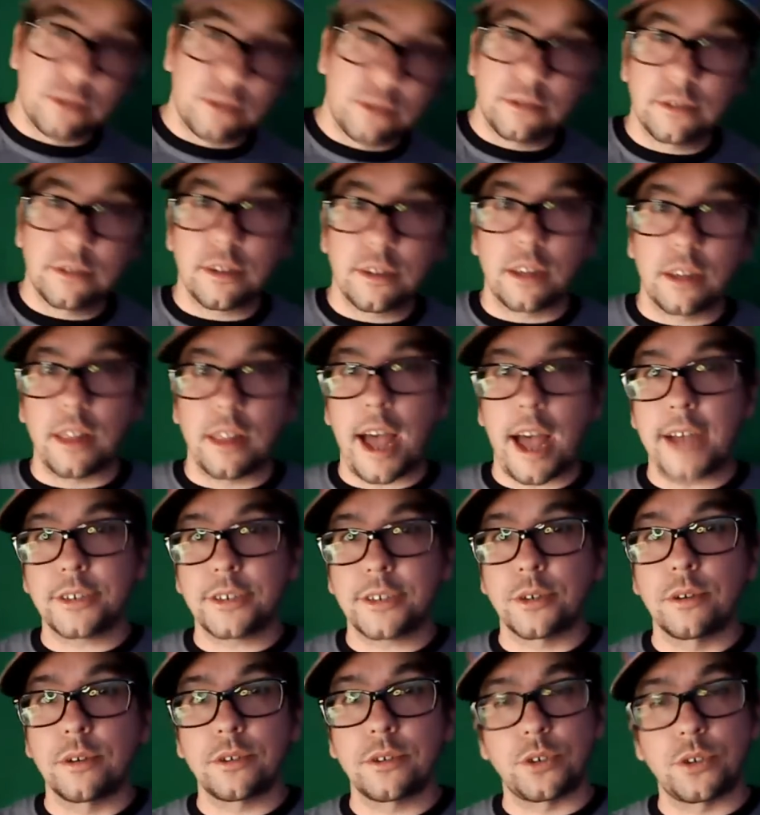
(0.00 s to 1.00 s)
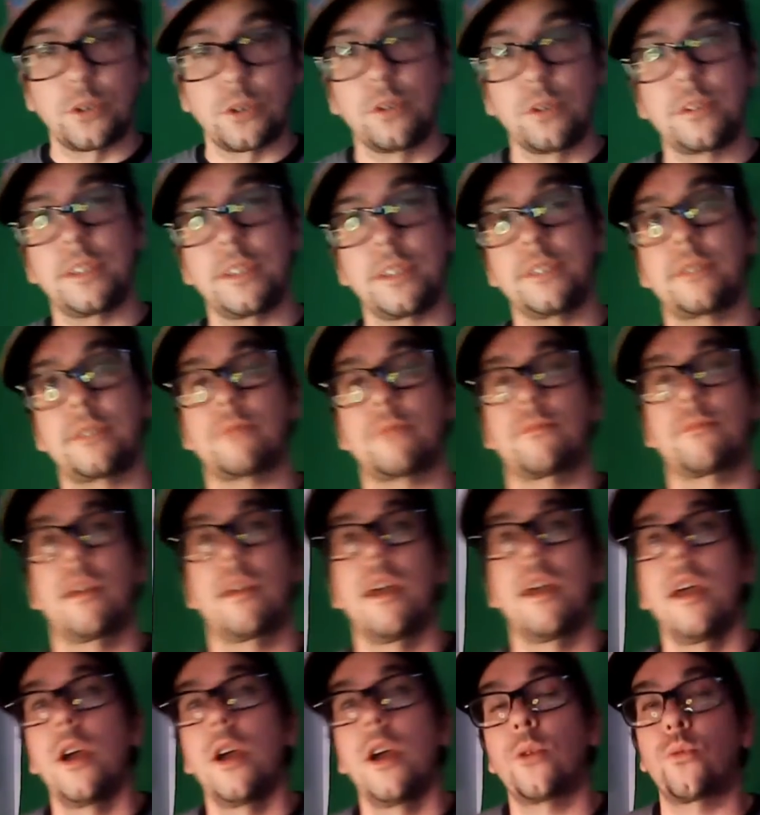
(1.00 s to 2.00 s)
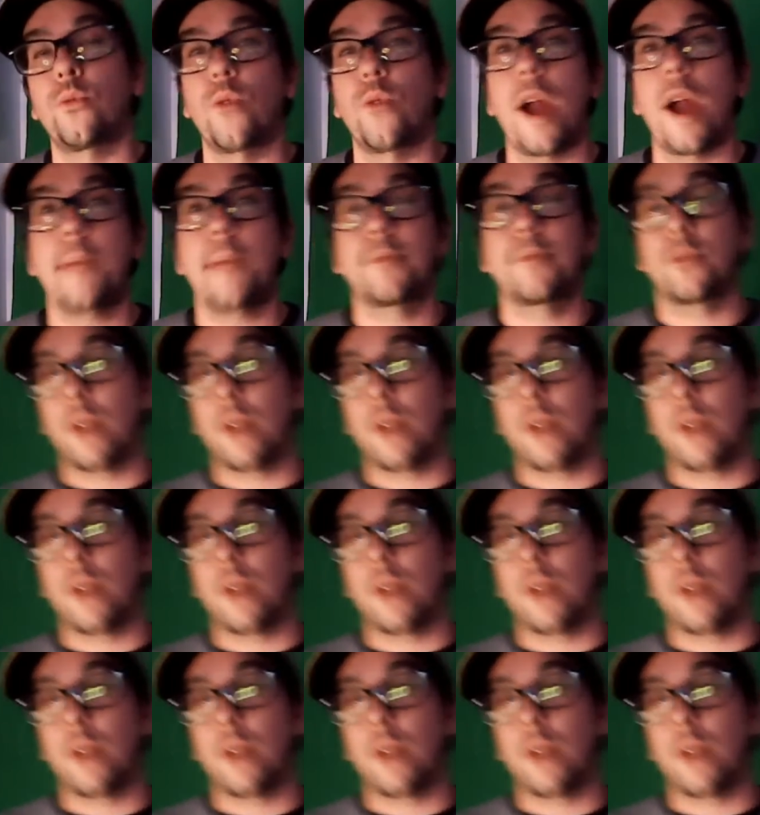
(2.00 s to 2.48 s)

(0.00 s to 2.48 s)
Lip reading: lasso of truth is wrapped